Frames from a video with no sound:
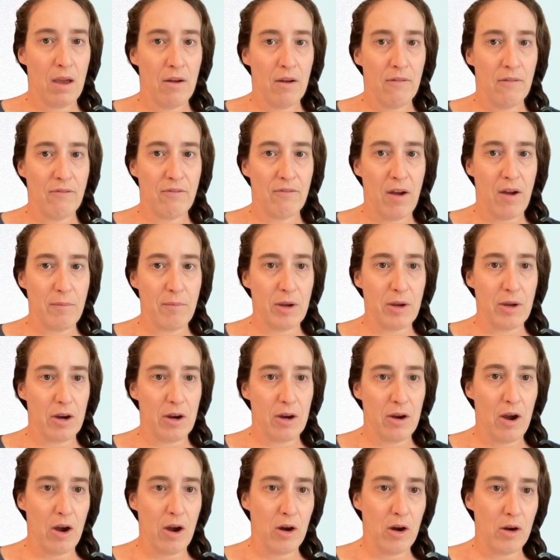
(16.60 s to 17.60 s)
From your
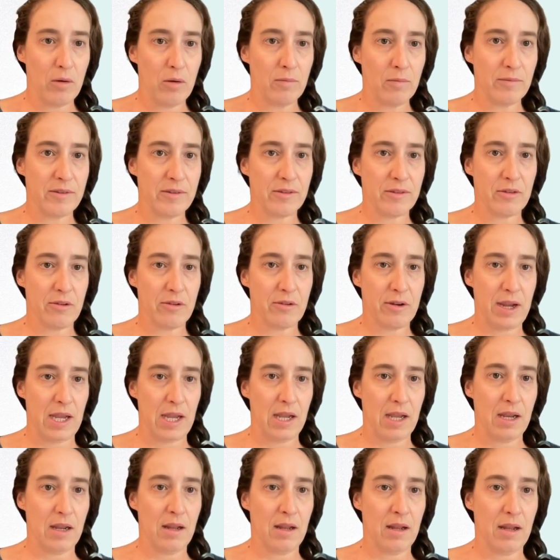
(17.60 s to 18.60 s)
home
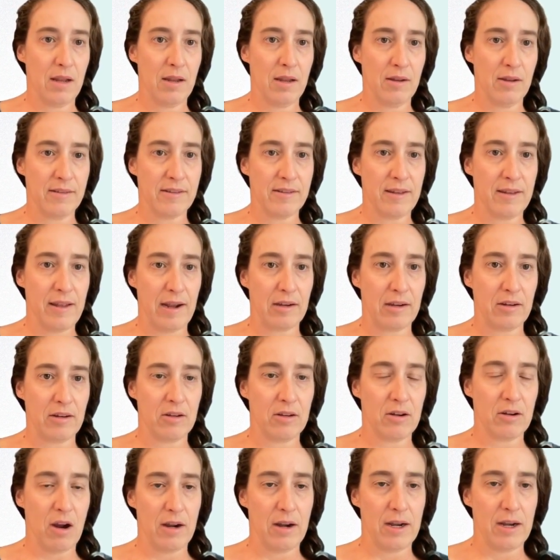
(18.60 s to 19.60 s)
screen, you'll select
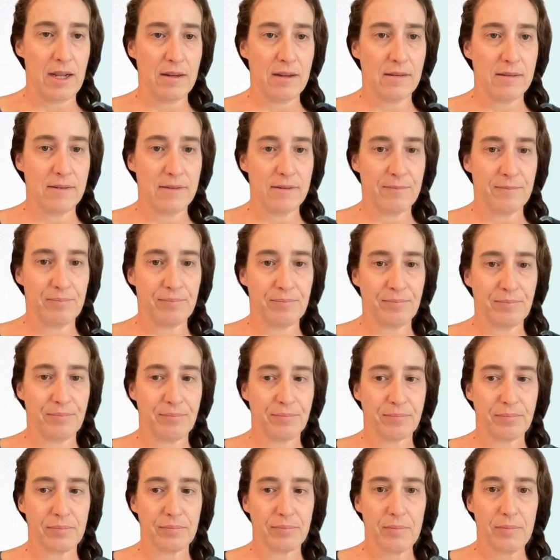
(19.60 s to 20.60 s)
Gardens.
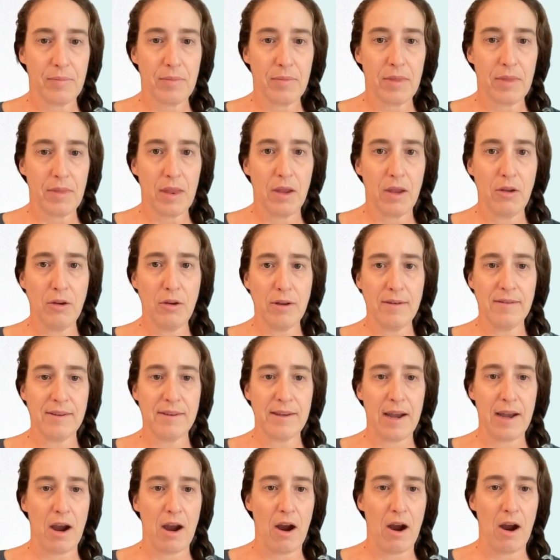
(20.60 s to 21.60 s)
You can
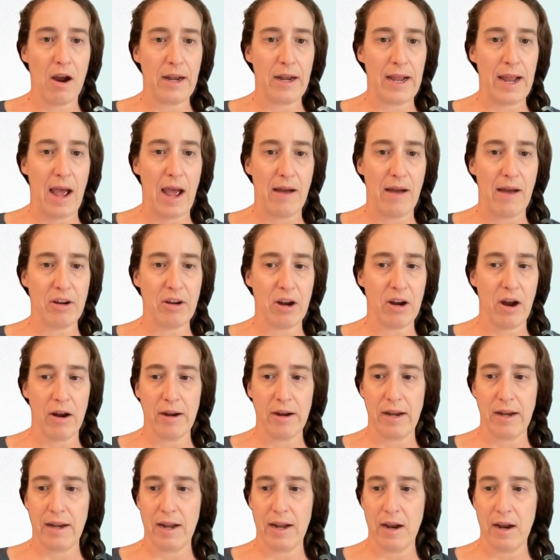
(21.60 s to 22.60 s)
see I already have a
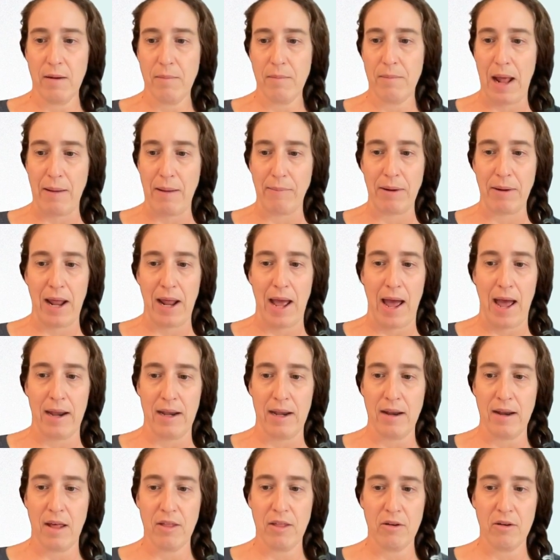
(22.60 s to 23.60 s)
garden here, but I'm going to add
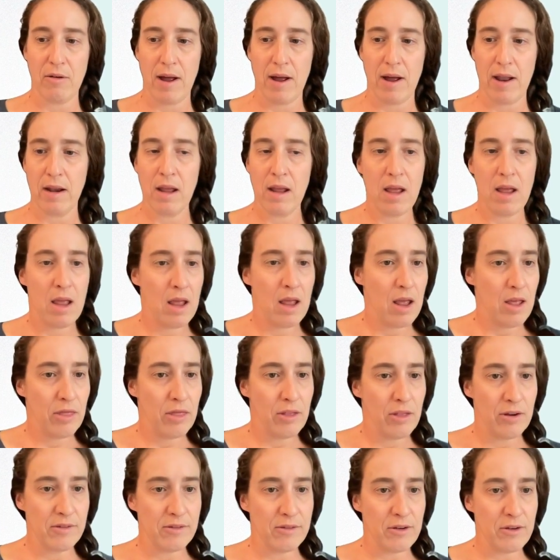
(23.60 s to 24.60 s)
another one.
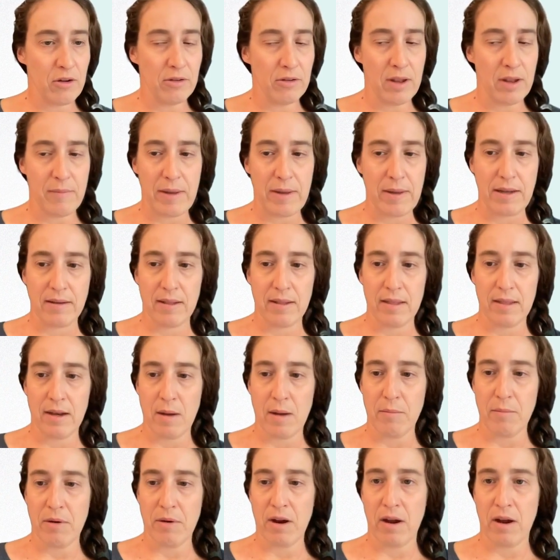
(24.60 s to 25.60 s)
There's no limit to the
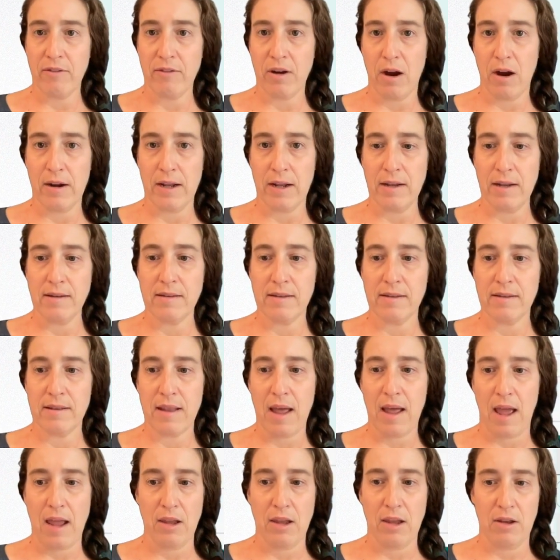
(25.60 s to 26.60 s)
number of gardens
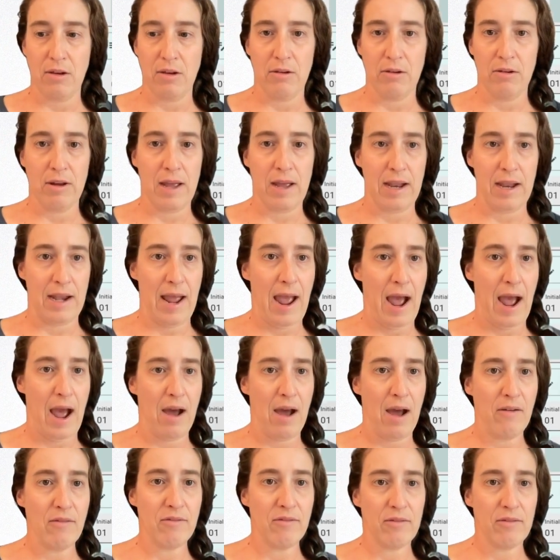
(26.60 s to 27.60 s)
that you can
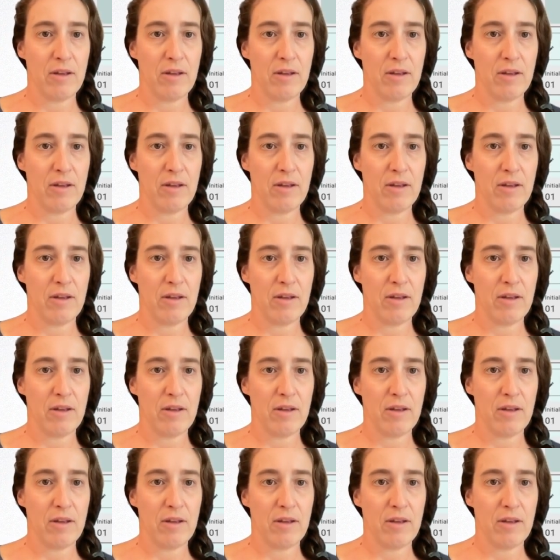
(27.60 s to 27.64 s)
have.